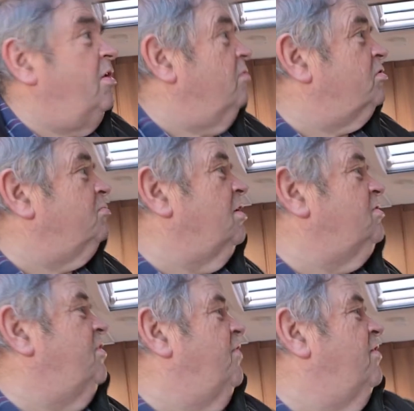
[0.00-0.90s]
You know,
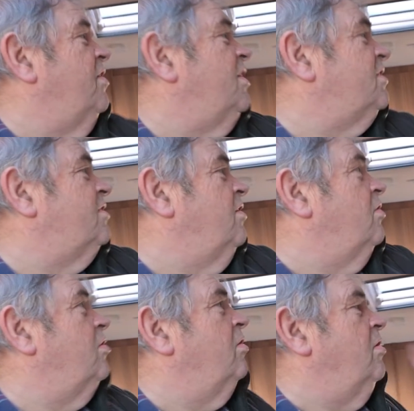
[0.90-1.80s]
sometimes you get these
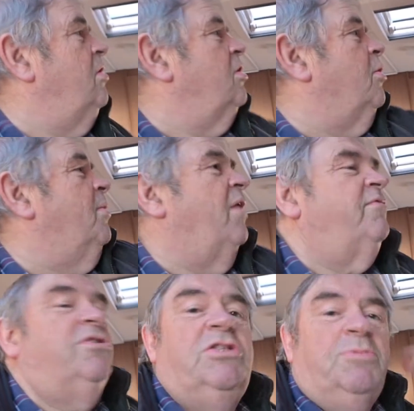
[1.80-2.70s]
coming out of
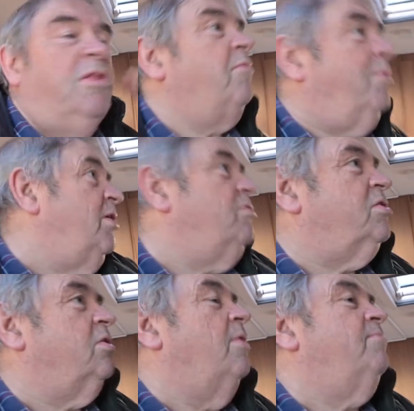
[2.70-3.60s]
adjustment. They've been
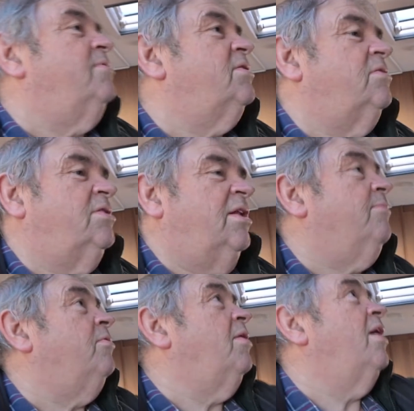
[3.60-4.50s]
used a lot and
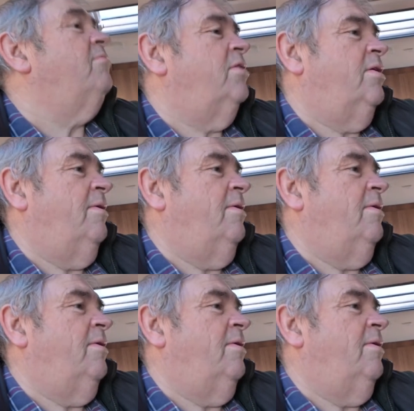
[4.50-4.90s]
slammed around.